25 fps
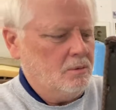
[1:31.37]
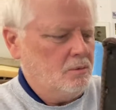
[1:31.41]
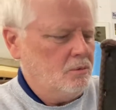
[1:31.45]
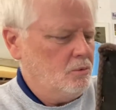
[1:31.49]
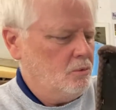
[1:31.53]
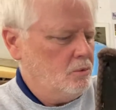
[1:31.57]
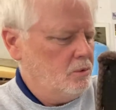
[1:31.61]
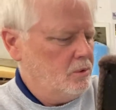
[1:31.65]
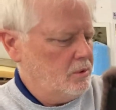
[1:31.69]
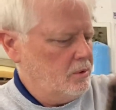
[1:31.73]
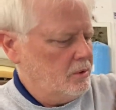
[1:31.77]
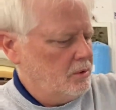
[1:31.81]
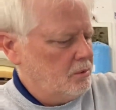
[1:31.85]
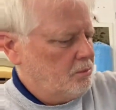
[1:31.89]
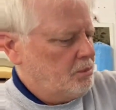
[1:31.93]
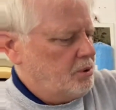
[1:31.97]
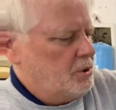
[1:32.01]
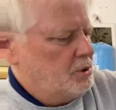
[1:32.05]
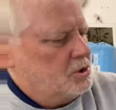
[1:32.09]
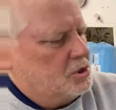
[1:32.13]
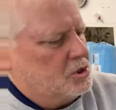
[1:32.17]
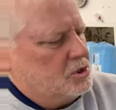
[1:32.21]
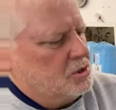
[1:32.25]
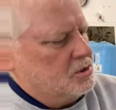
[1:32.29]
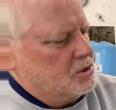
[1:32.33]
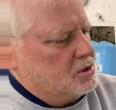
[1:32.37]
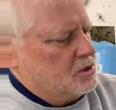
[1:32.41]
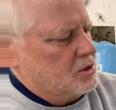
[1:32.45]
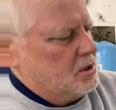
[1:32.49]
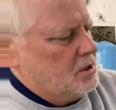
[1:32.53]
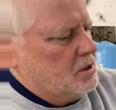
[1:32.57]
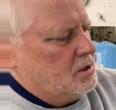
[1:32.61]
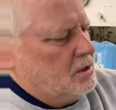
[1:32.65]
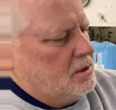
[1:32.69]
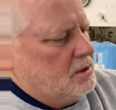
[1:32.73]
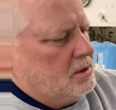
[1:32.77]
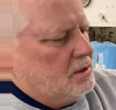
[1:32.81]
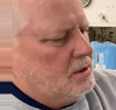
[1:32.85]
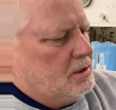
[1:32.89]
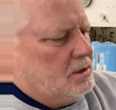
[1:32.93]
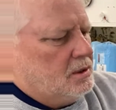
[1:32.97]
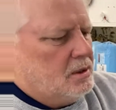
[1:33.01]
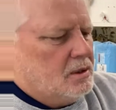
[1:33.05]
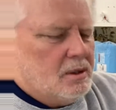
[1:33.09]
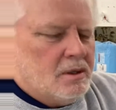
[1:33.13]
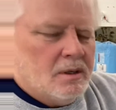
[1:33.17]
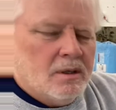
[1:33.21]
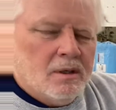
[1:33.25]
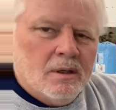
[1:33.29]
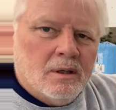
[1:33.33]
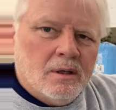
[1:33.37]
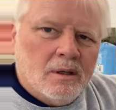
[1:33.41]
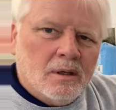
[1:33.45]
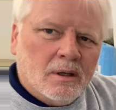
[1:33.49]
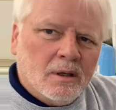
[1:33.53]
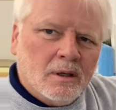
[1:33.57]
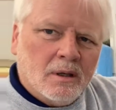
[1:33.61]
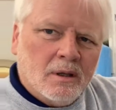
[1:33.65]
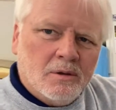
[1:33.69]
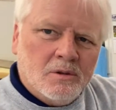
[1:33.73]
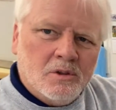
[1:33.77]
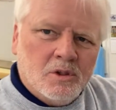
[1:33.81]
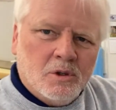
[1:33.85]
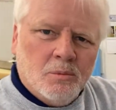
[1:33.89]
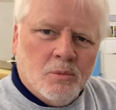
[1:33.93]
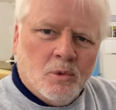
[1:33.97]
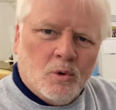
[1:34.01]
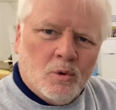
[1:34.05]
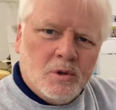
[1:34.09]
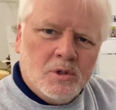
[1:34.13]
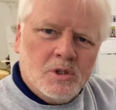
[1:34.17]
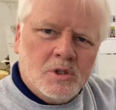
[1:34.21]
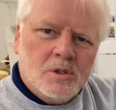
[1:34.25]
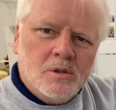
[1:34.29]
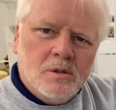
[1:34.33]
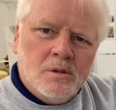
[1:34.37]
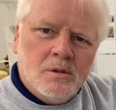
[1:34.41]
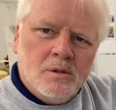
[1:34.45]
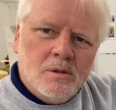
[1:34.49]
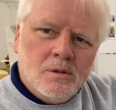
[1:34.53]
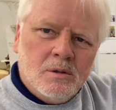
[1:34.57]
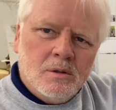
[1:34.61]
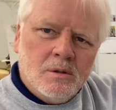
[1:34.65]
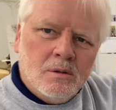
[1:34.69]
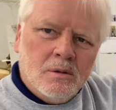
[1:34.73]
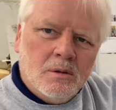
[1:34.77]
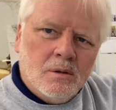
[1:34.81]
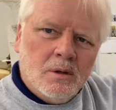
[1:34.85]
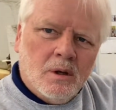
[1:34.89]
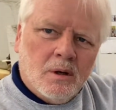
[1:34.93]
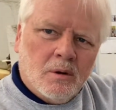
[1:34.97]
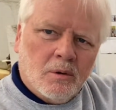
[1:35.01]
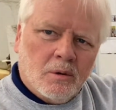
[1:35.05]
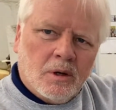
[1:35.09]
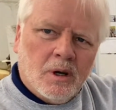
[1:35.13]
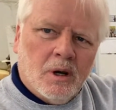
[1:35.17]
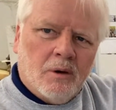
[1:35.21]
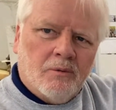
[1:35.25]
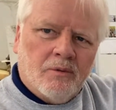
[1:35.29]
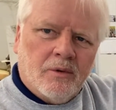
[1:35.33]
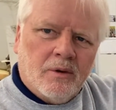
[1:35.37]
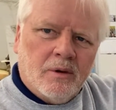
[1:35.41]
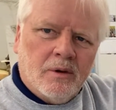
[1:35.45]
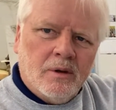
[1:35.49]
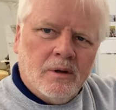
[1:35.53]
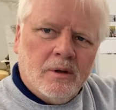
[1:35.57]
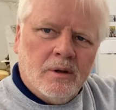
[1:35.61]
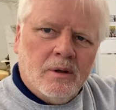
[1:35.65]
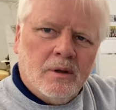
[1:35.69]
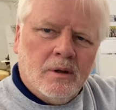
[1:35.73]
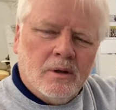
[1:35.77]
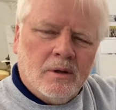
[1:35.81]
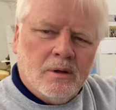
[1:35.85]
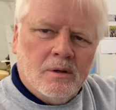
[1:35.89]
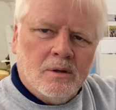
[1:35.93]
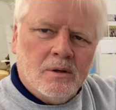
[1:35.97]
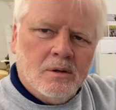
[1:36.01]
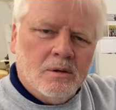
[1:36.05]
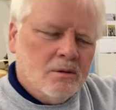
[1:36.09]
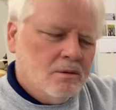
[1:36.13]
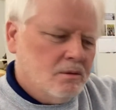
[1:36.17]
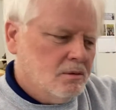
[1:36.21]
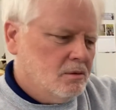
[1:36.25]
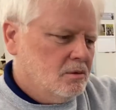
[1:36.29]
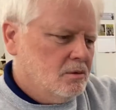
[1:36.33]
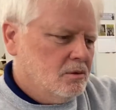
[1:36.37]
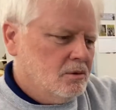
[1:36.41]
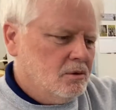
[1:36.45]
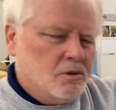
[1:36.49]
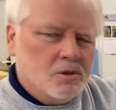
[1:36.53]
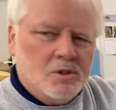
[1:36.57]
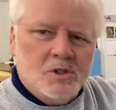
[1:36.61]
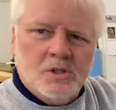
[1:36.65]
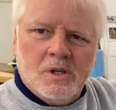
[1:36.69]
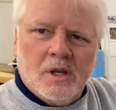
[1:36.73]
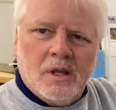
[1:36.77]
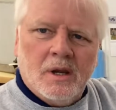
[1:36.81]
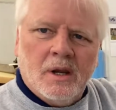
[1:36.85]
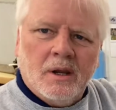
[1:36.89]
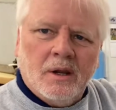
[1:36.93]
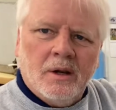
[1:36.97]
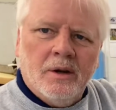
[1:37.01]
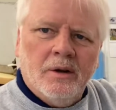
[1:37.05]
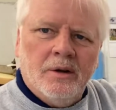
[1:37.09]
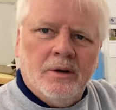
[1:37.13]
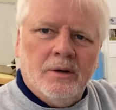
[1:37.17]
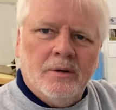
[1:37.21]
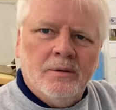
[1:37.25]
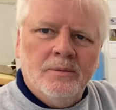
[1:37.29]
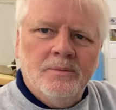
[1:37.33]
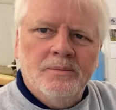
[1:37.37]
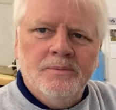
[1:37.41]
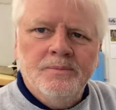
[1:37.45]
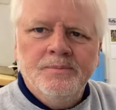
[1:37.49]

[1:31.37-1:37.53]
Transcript: where it pushes and gives you more, comfort in your seating here.